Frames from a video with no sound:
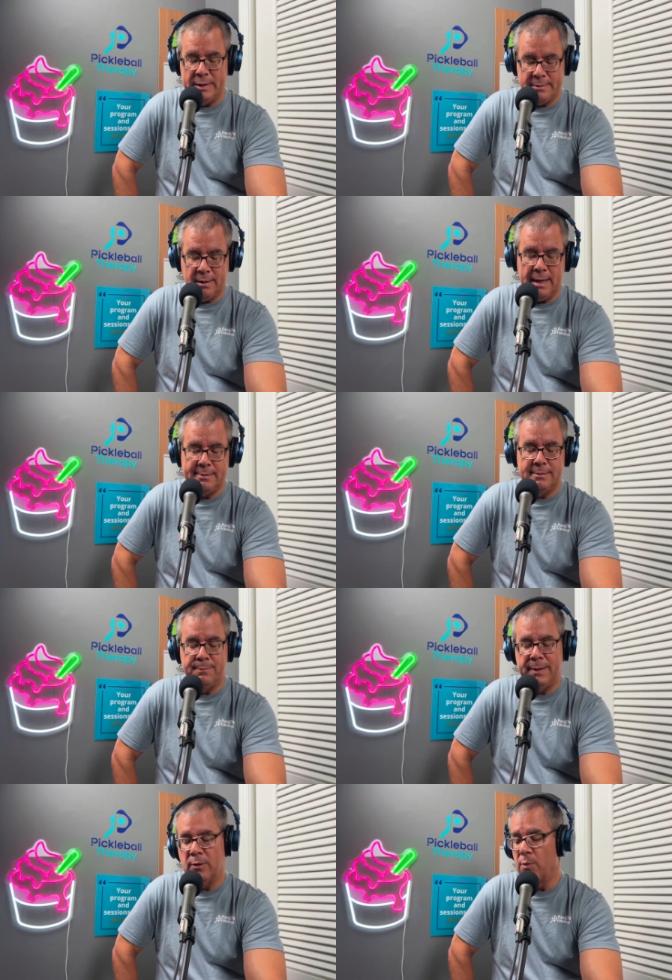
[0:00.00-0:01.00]
and losses
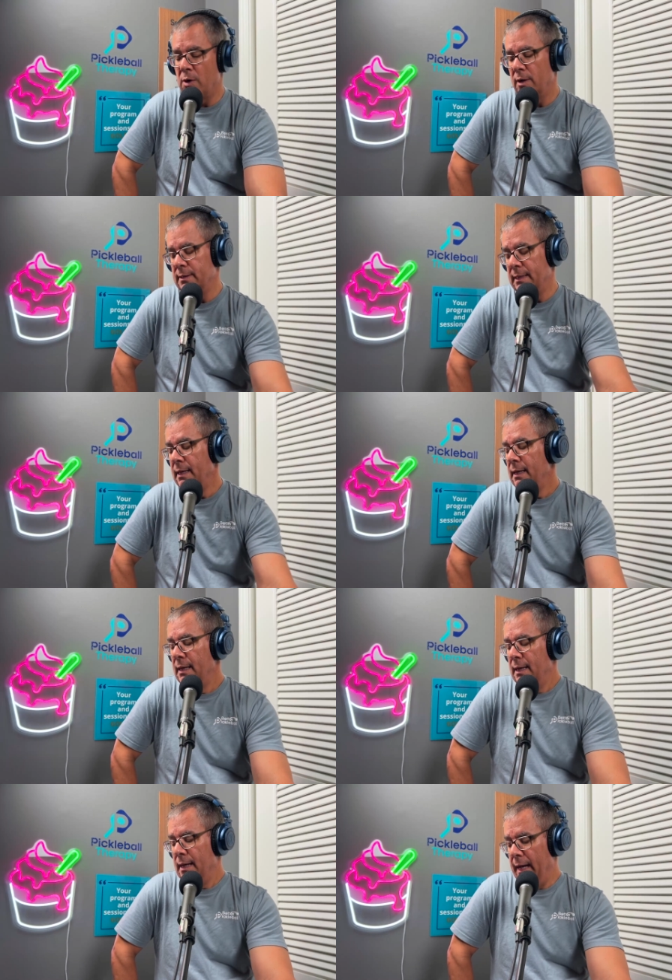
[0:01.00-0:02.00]
of pickleball
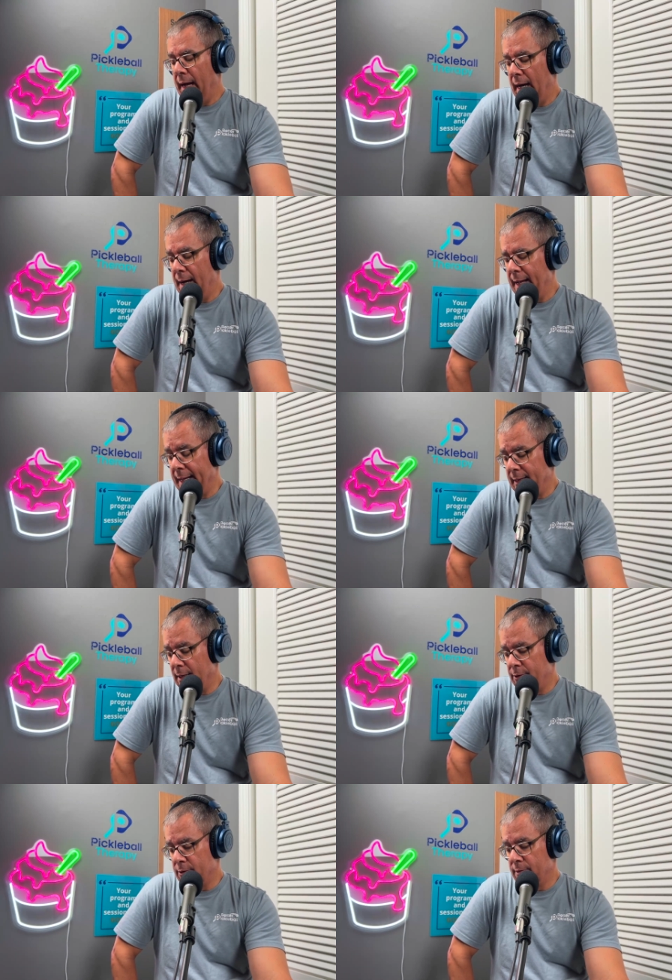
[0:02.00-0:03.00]
and
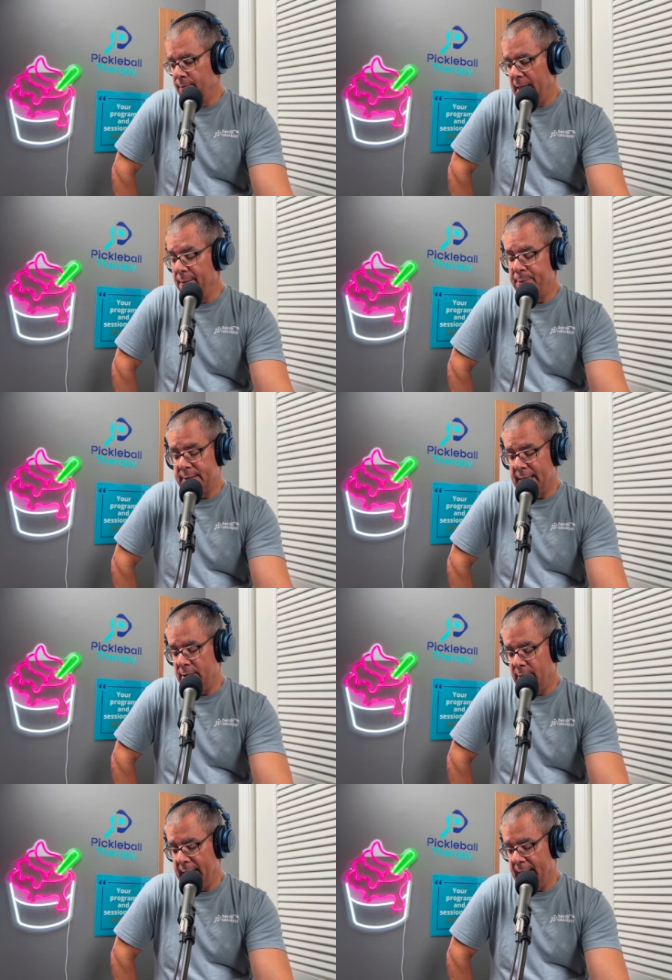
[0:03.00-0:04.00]
other inputs that
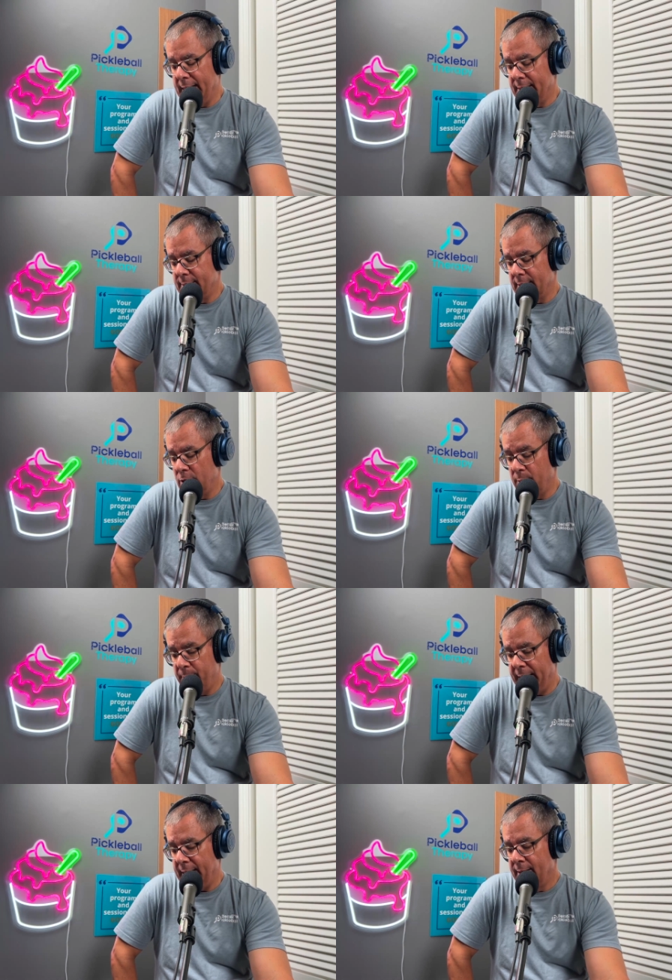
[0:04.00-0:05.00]
you get as a
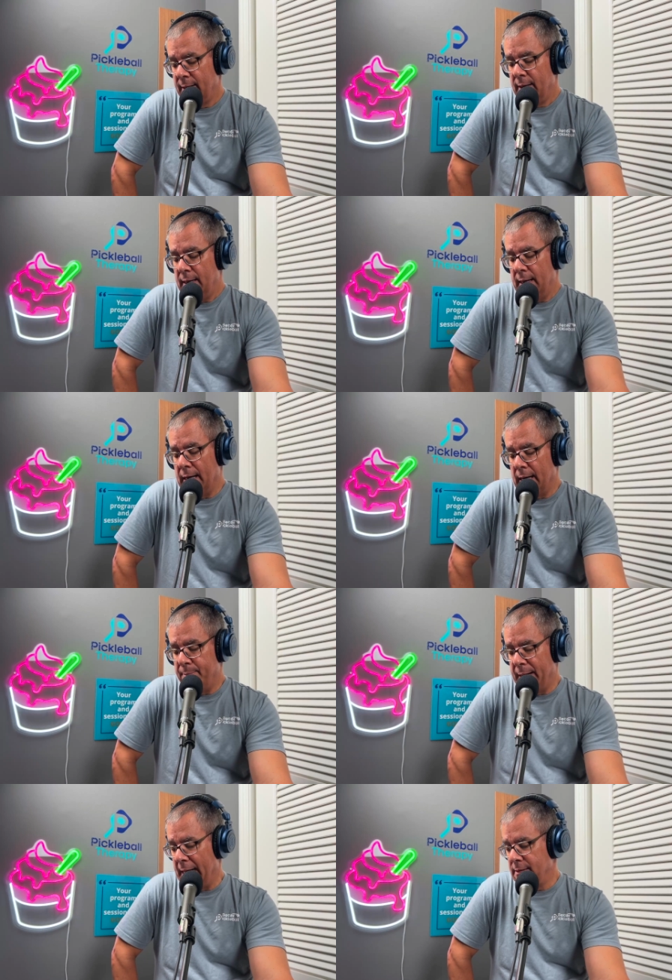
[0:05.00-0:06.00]
human being.
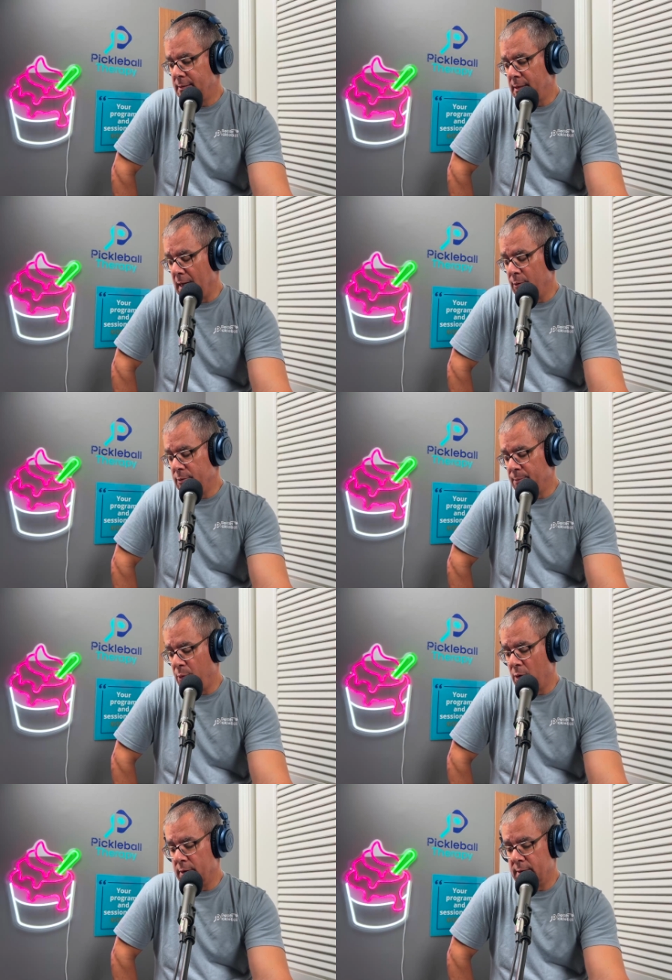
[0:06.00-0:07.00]
But I just thought it was
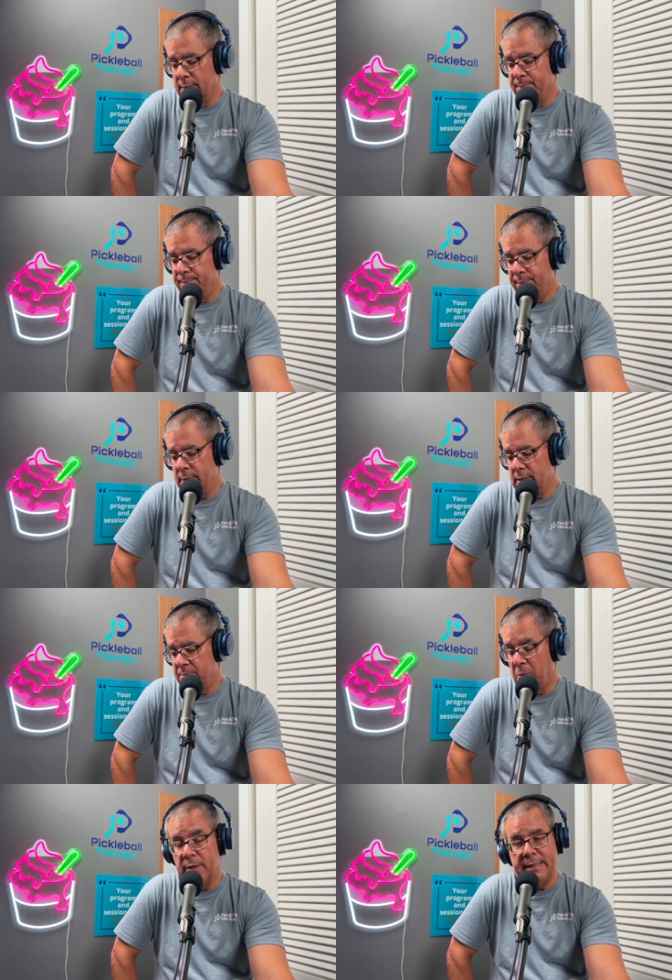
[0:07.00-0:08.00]
important to
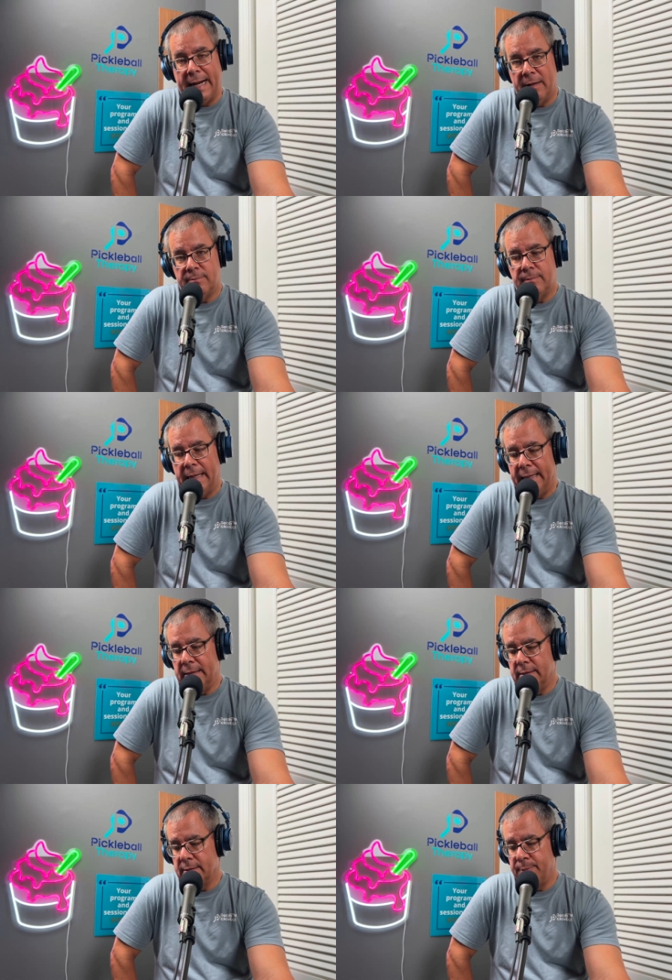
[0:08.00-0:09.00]
just point that out
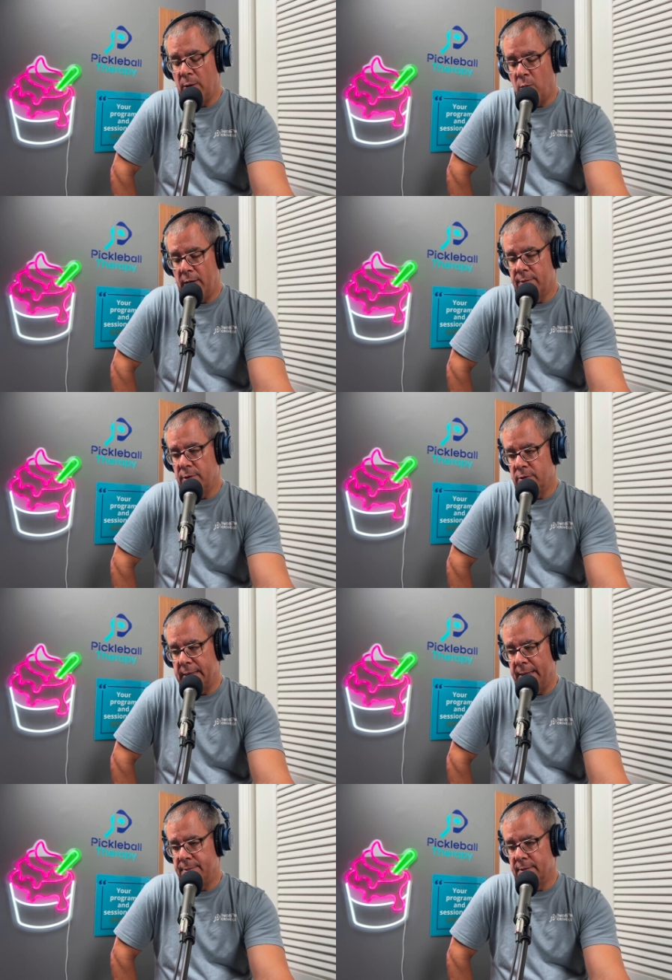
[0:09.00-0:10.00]
and just be aware of those
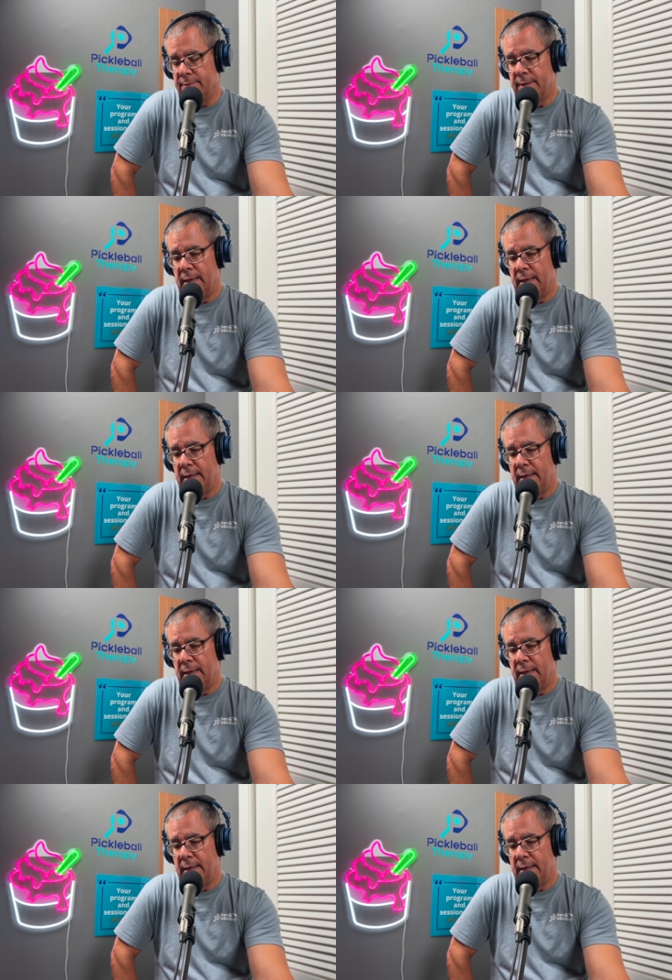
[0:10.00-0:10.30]
types of,